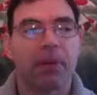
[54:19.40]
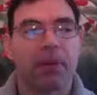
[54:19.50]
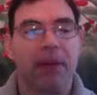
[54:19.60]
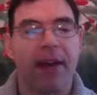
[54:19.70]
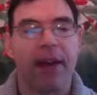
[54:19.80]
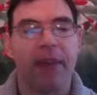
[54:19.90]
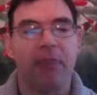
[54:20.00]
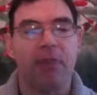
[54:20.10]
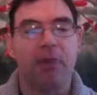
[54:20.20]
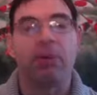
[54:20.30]
fatty
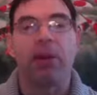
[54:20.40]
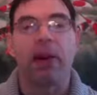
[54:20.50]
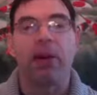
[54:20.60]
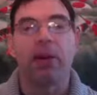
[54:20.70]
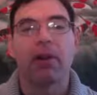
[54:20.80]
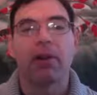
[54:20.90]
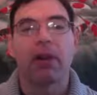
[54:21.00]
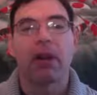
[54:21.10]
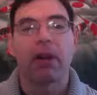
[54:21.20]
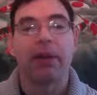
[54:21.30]
acid profile.
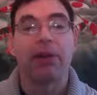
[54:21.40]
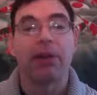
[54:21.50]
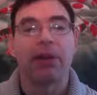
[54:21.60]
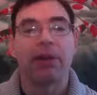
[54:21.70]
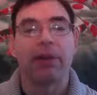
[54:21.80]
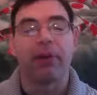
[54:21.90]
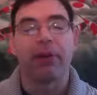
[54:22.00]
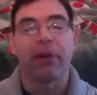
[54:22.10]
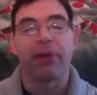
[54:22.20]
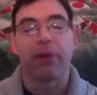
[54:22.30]
It's very good,
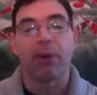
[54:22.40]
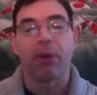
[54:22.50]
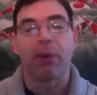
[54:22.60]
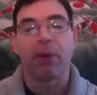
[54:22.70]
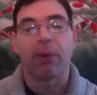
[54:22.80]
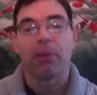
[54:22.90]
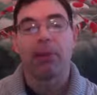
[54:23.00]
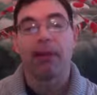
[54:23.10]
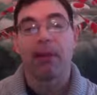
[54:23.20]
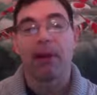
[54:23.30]
very affordable,
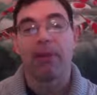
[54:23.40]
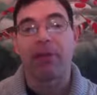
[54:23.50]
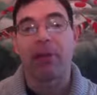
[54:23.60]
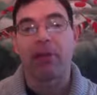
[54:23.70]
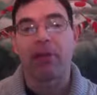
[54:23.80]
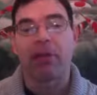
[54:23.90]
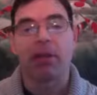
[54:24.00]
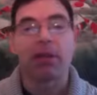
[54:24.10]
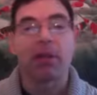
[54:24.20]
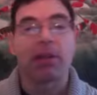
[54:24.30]
provides a lot of information,
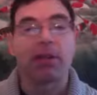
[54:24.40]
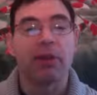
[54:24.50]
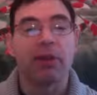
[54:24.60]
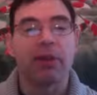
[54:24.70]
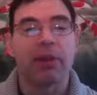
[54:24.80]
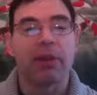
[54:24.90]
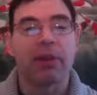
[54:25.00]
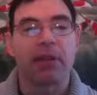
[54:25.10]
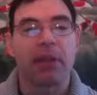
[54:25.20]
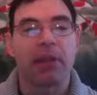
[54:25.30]
because if you don't stabilize
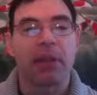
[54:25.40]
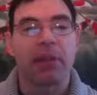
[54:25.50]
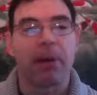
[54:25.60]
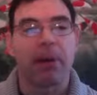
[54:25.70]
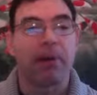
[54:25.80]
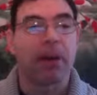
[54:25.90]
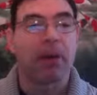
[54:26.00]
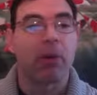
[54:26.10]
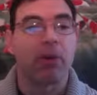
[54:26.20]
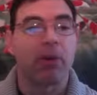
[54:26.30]
the cell membrane, no matter
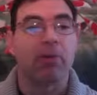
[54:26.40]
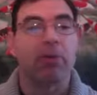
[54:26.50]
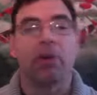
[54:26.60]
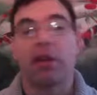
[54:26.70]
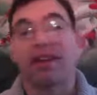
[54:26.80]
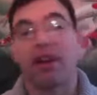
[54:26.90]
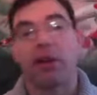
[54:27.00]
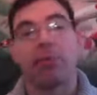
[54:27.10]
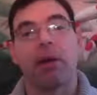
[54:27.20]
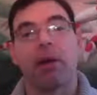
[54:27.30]
what you do, it's not
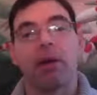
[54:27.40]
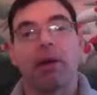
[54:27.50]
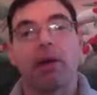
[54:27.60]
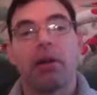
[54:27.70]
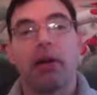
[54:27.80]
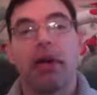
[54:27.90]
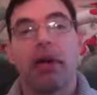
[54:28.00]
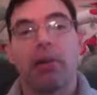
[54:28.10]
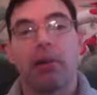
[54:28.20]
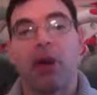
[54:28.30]
going to matter.
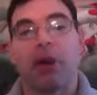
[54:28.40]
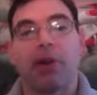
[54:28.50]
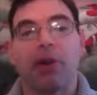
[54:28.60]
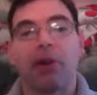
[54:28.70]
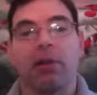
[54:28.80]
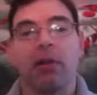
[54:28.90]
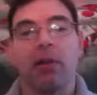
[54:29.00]
You're not going to heal.